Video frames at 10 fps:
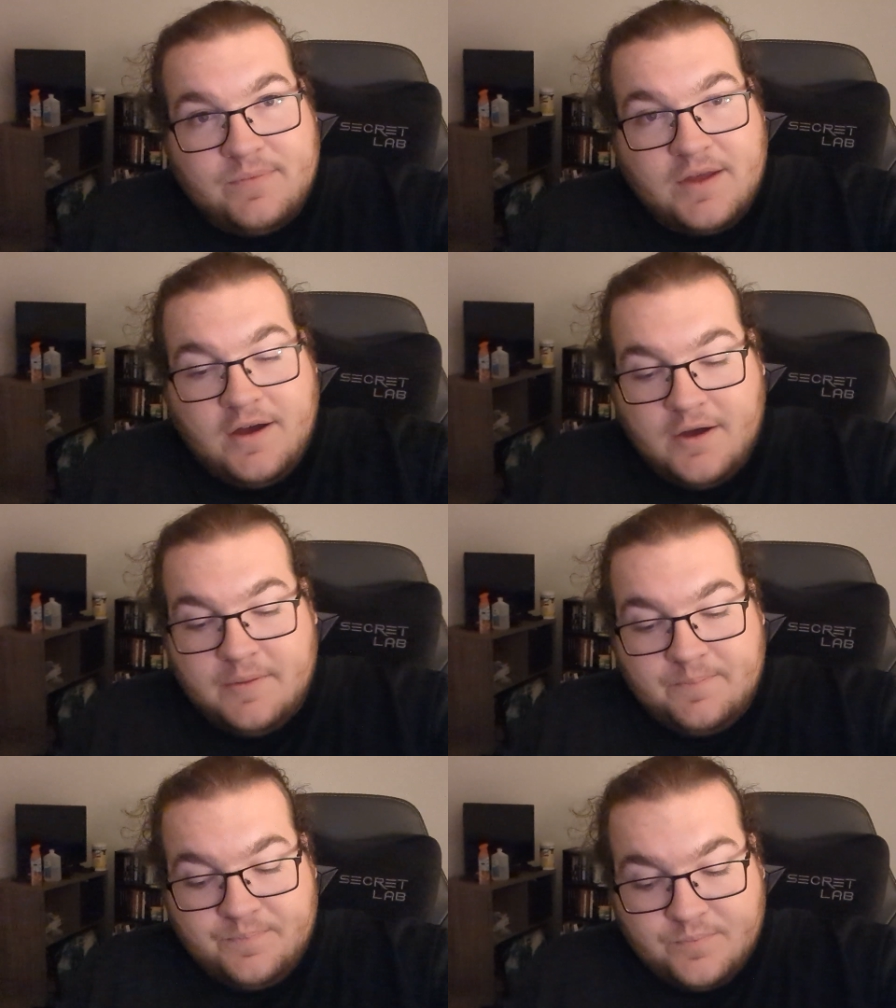
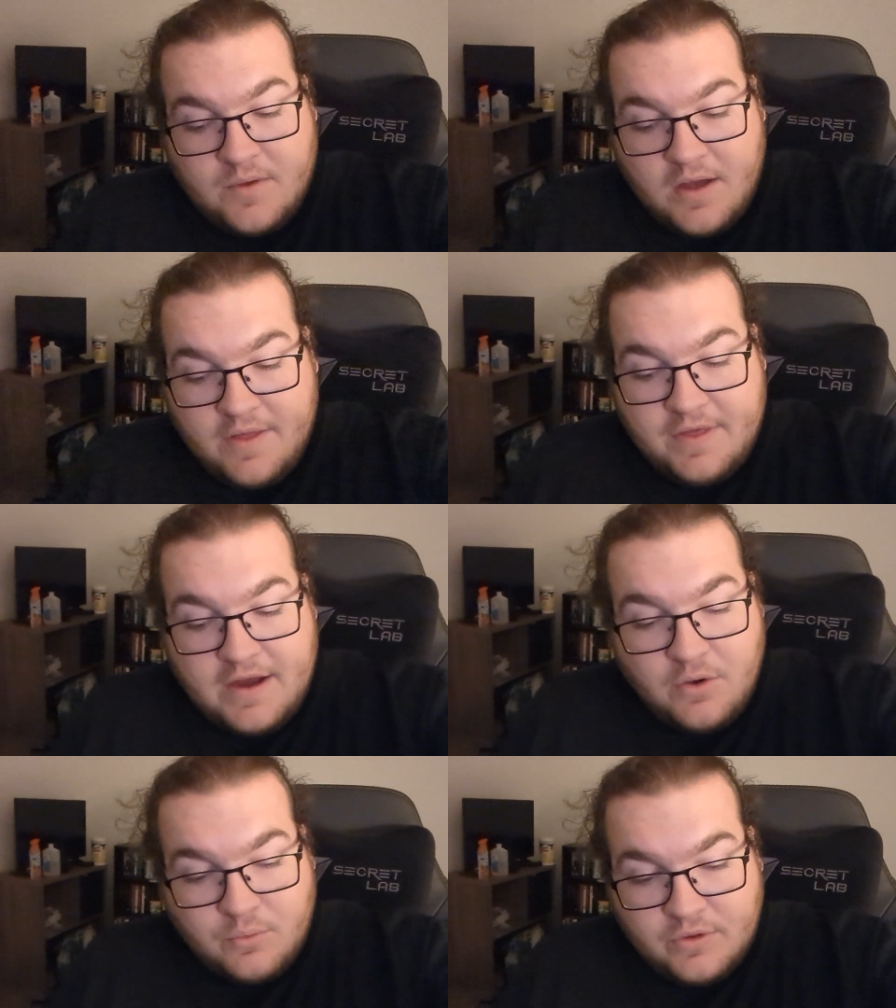Um, they
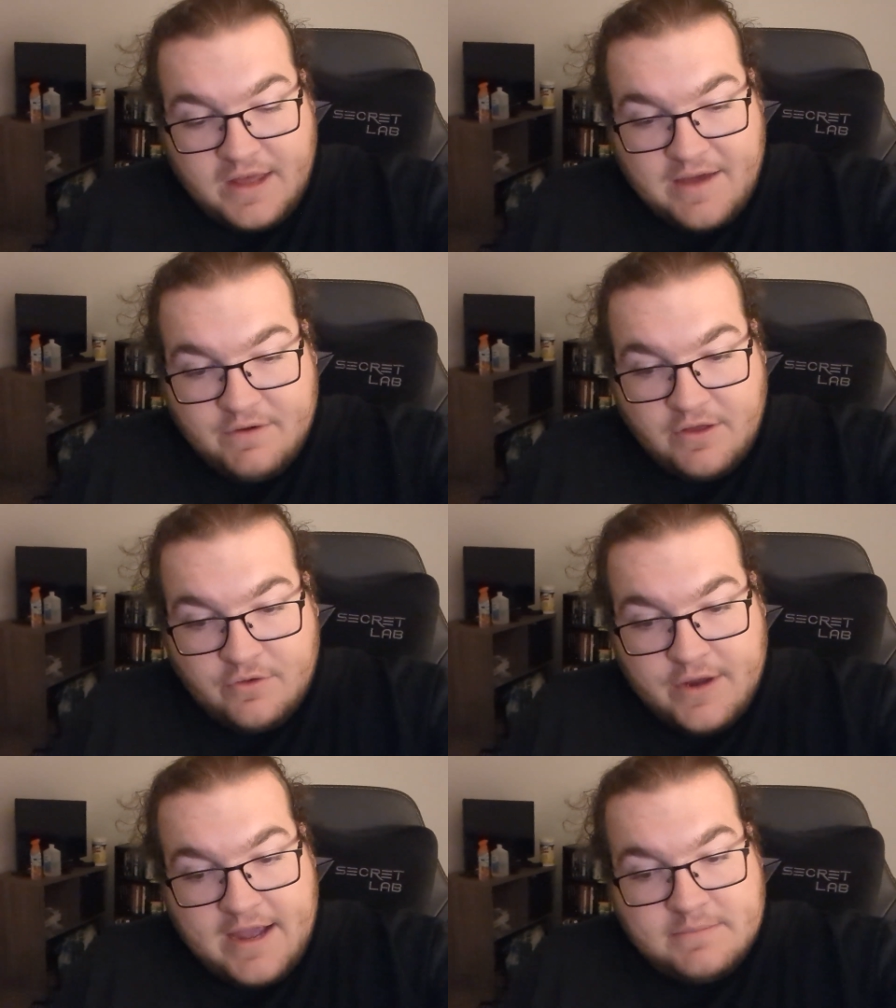don't really have any
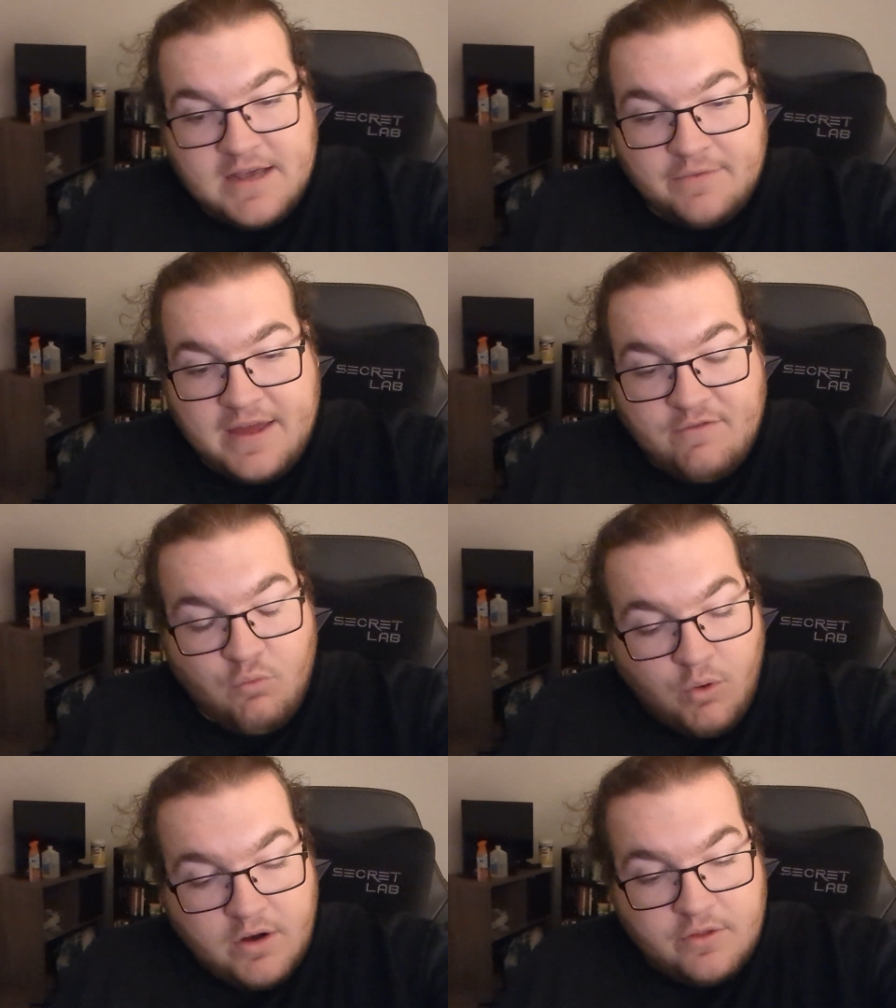other games out. They have
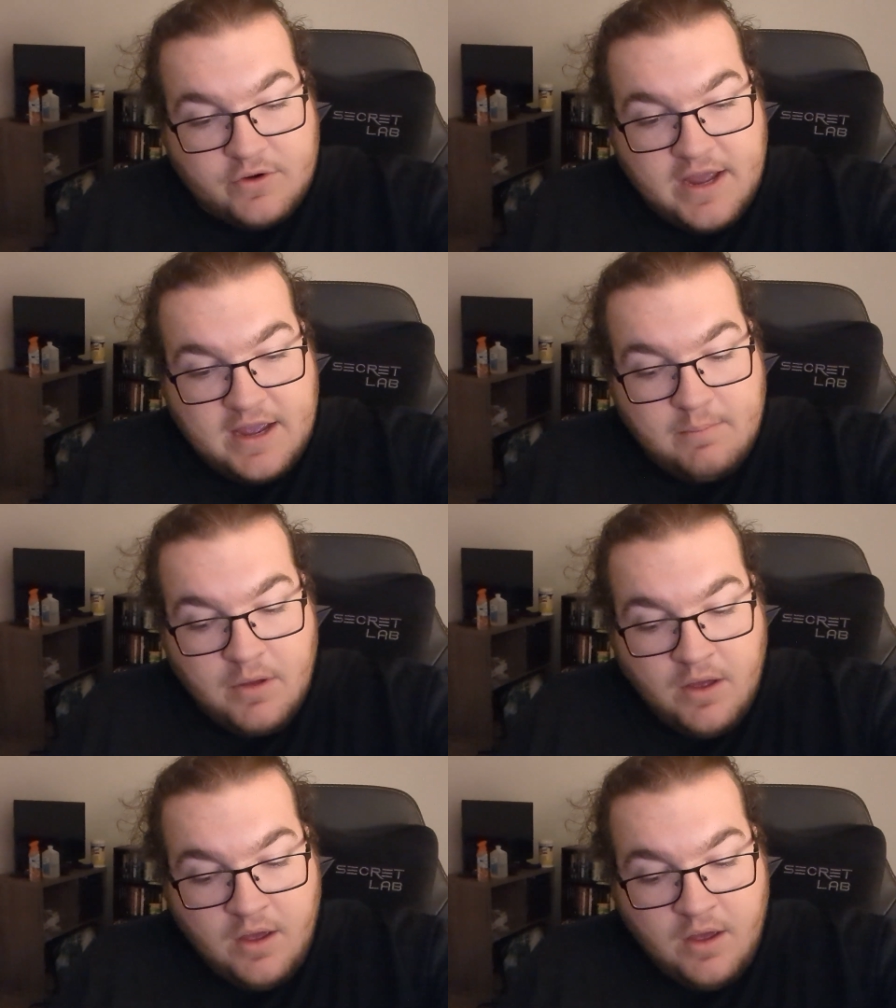one other game,